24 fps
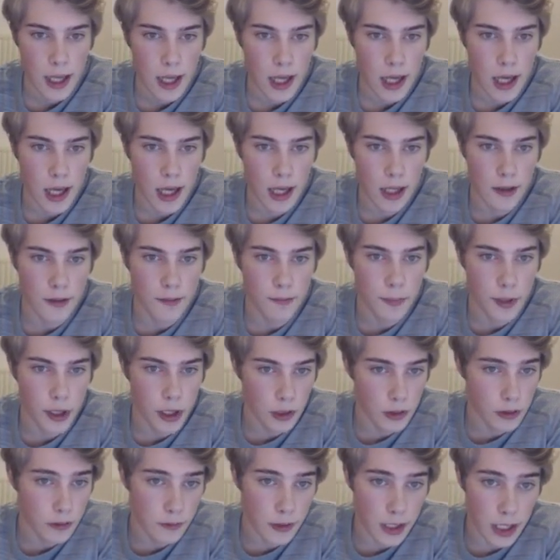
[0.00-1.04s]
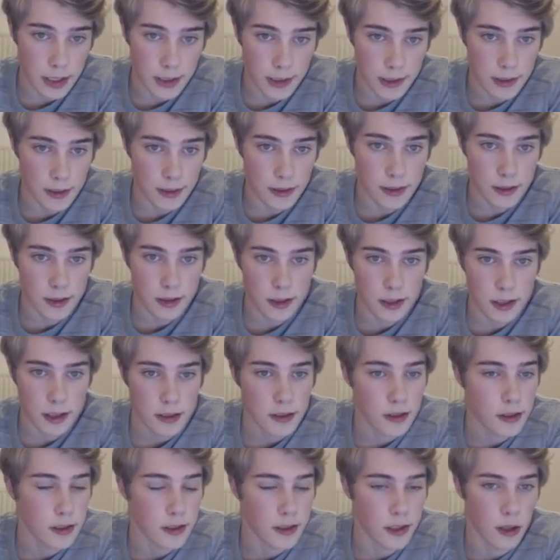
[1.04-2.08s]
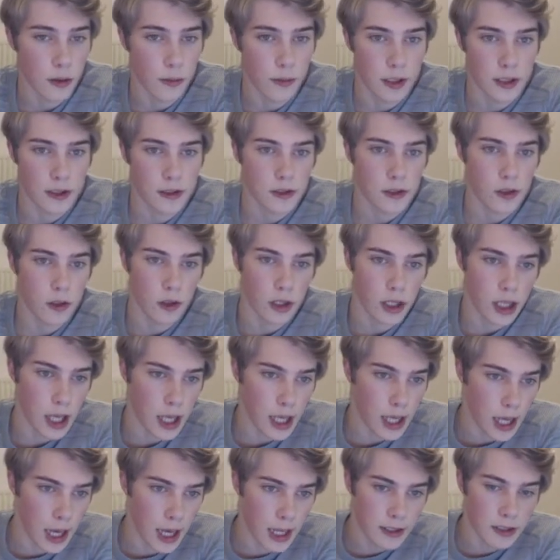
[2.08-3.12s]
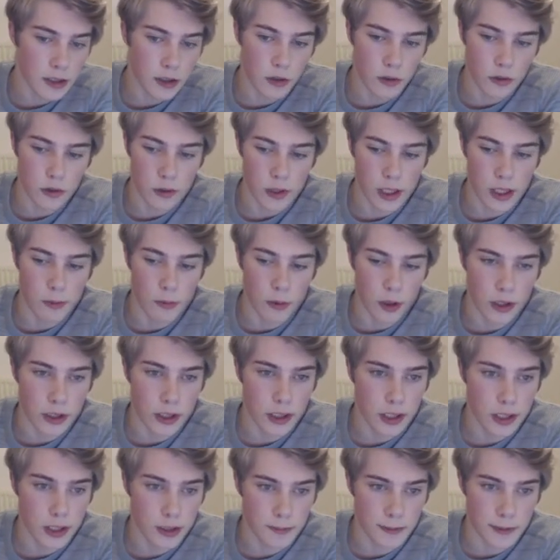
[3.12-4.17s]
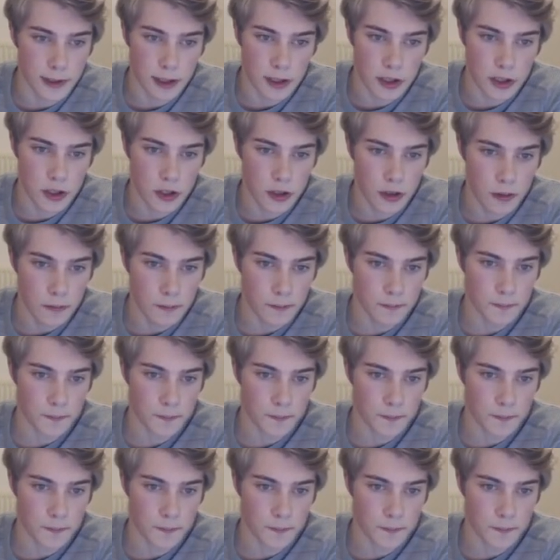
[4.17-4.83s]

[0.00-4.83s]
And because of that, it's it's a stalemate. So the king had to go to e1 in this position.